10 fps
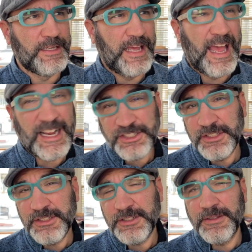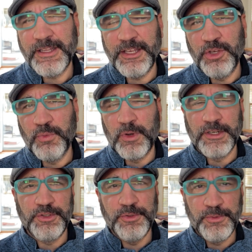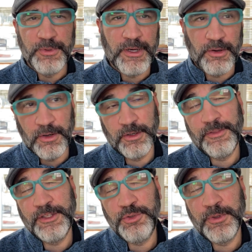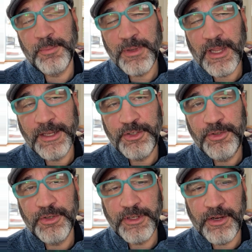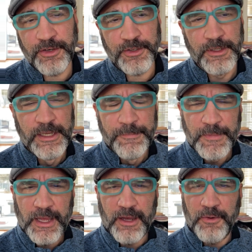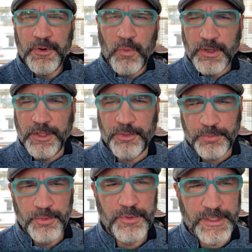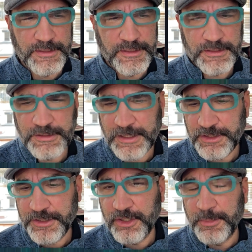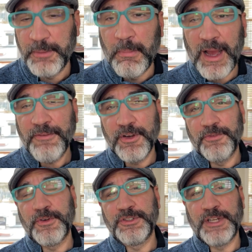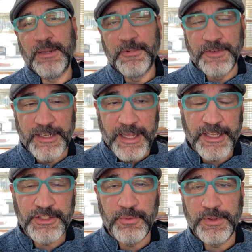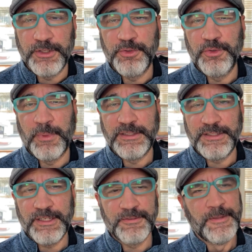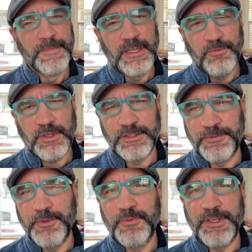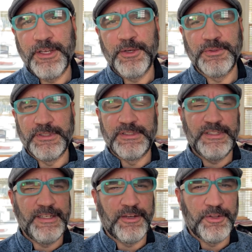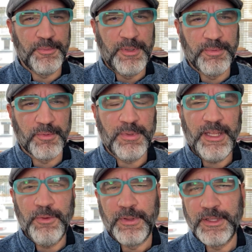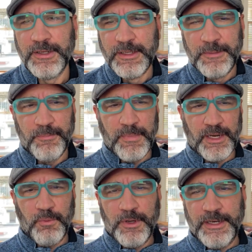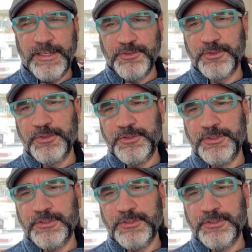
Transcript: actions that you want it to or that you want to apply to your character. I want to walk you through this. This is actually going to be my very first time of engaging with the tool myself. I've watched a few videos and seen how other people are playing with it, but I wanted to introduce